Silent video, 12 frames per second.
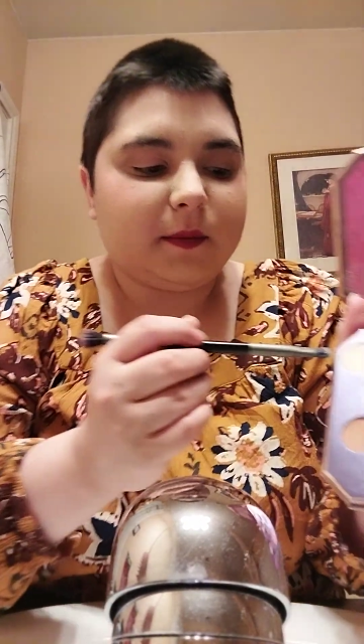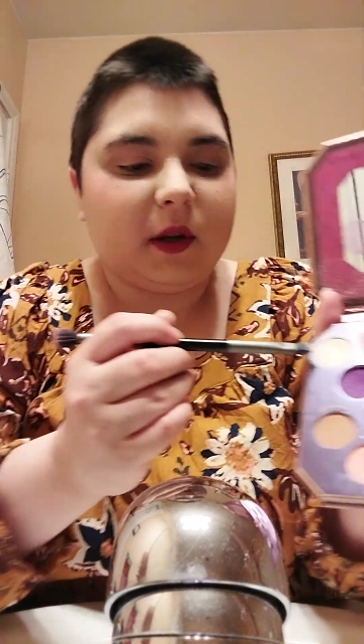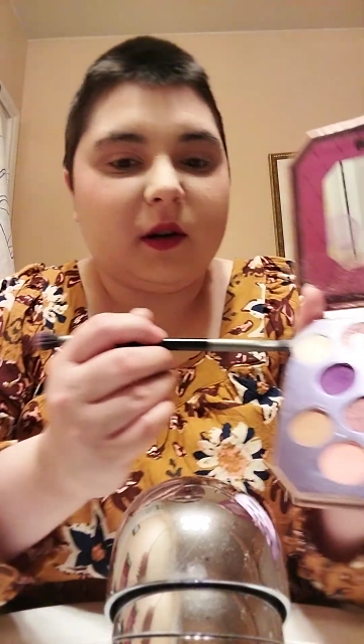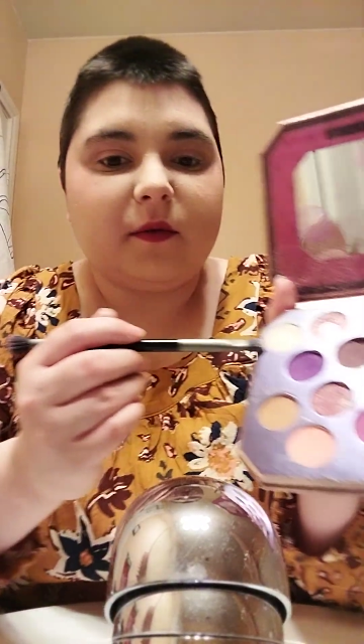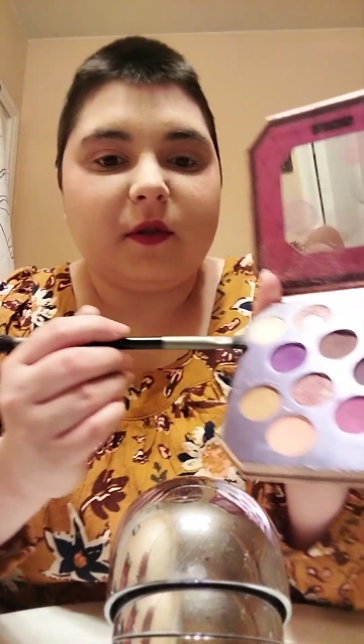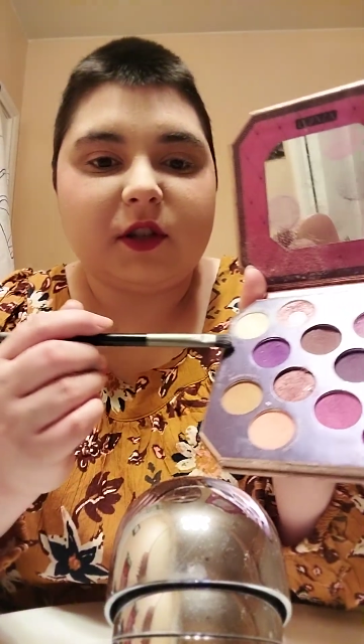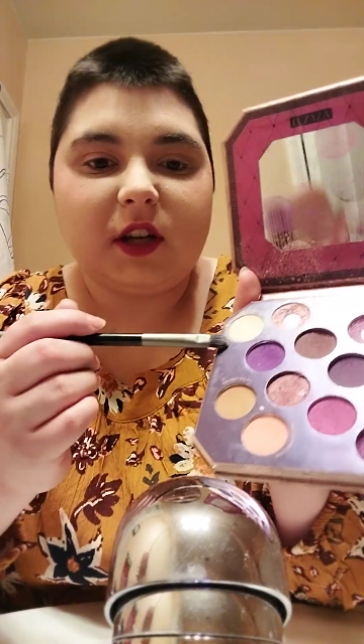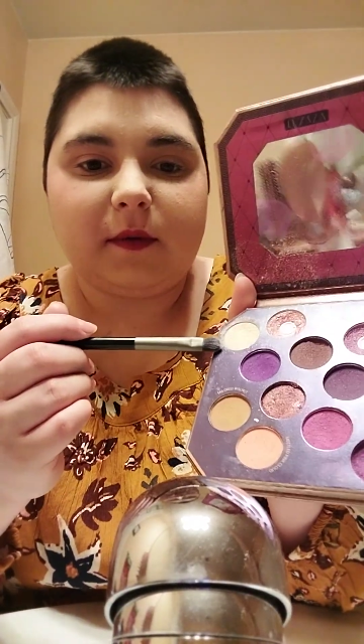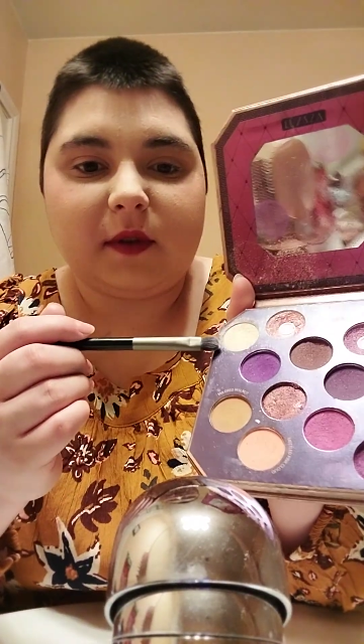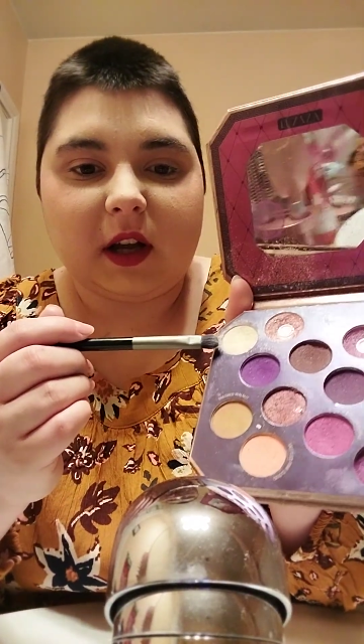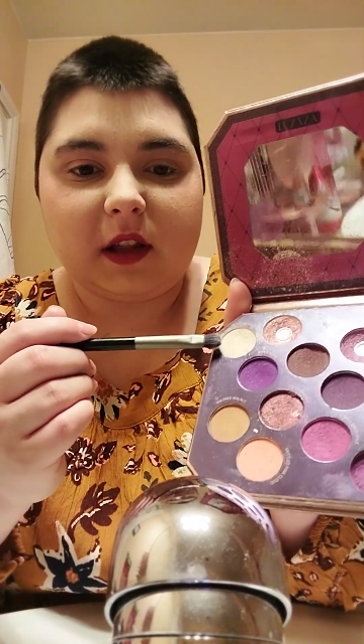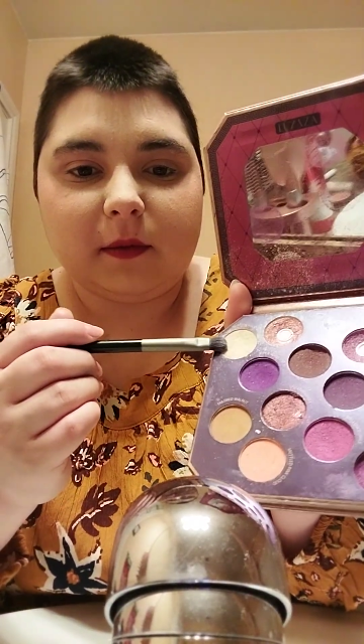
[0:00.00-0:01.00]
beautiful shade
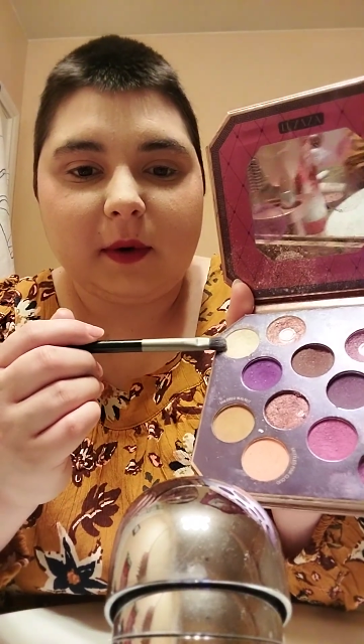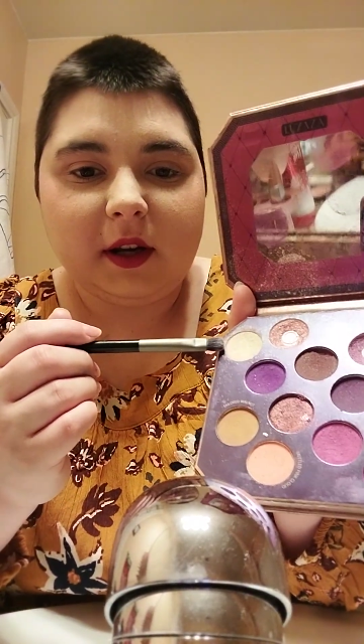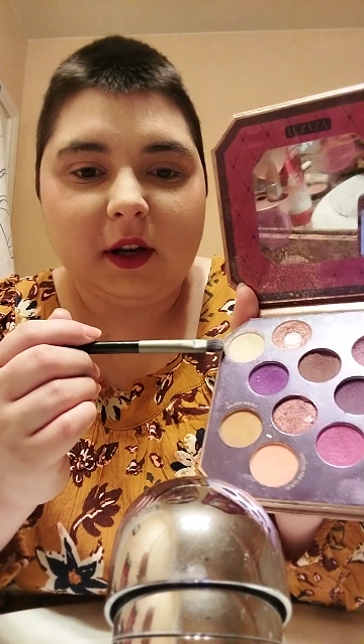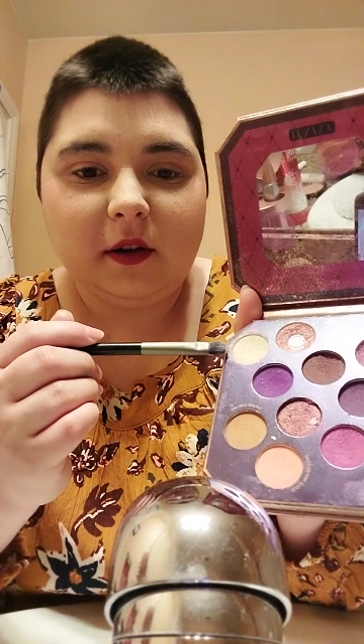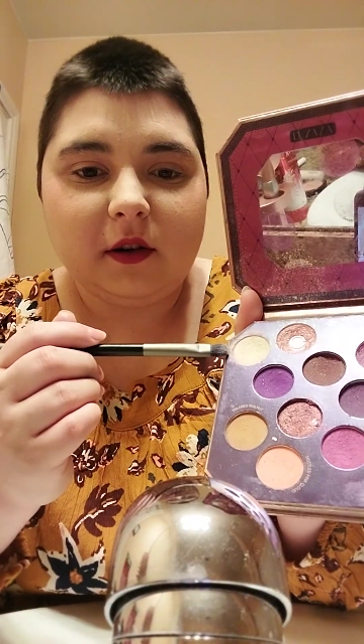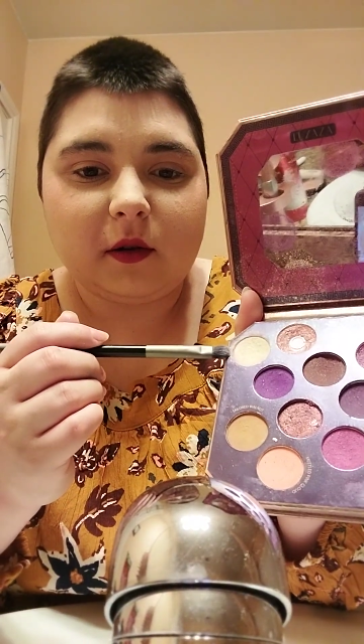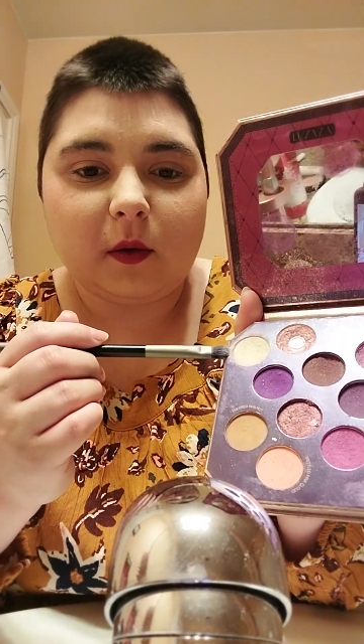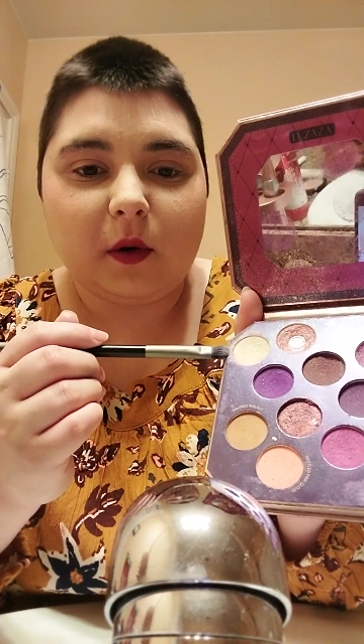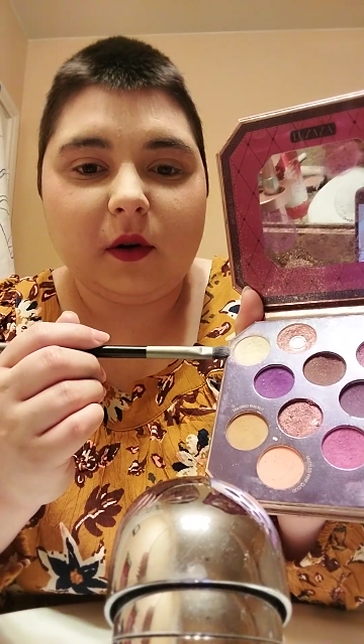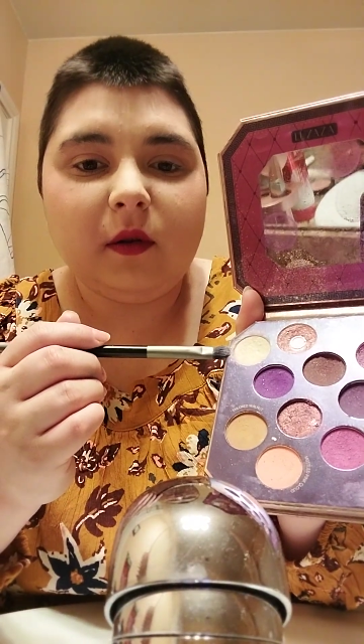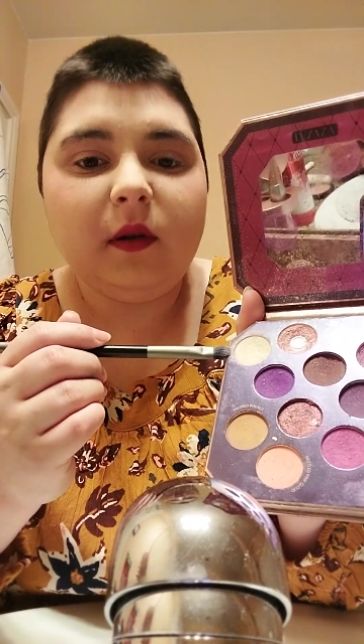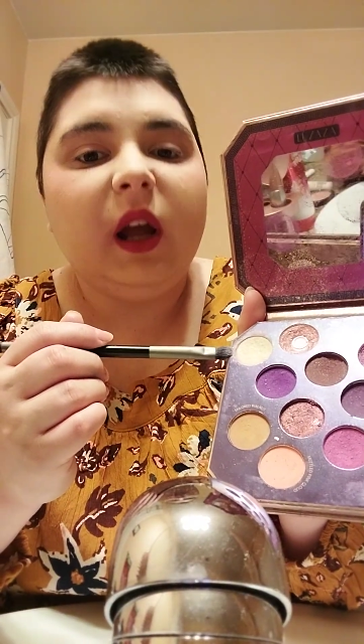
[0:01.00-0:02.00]
of yellow right here in the
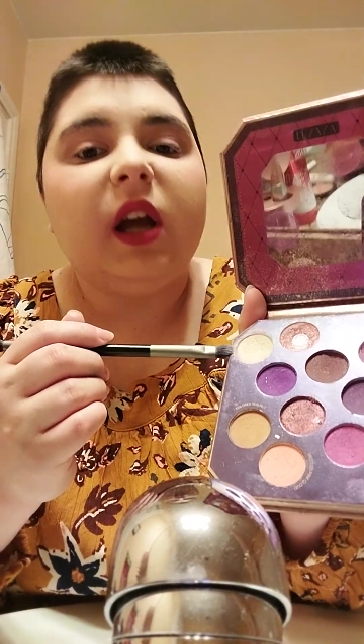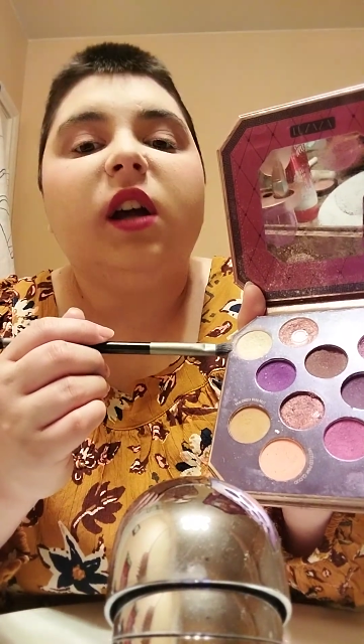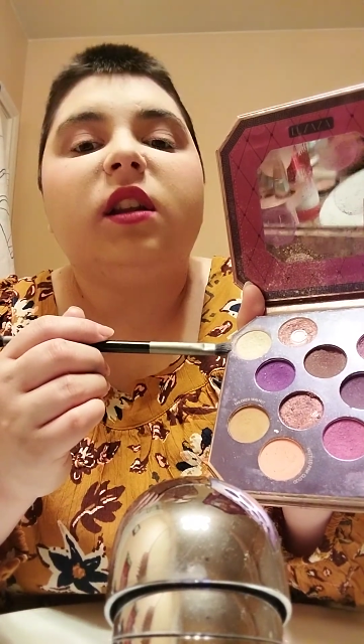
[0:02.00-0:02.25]
corner.